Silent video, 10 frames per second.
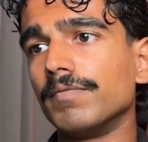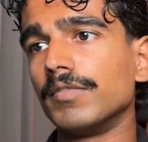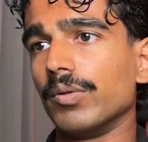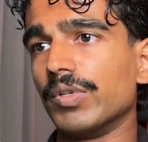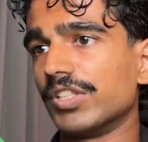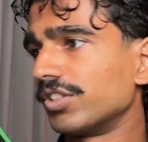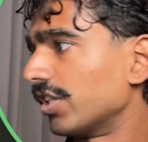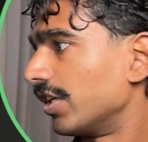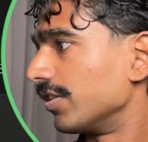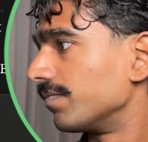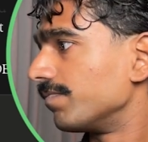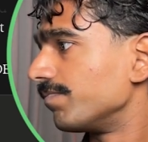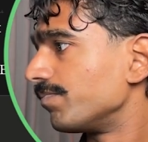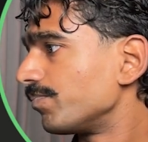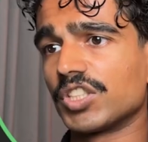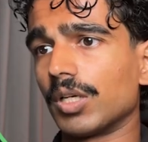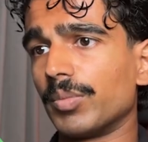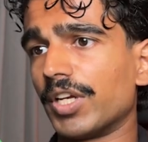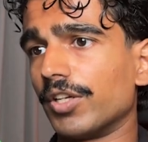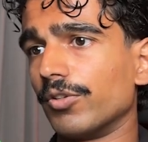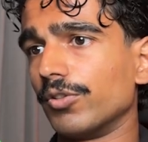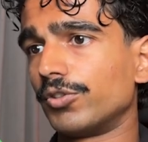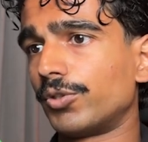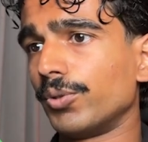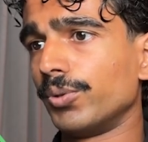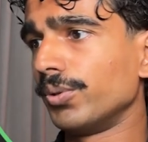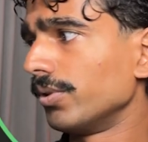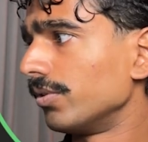and we say subheader 2,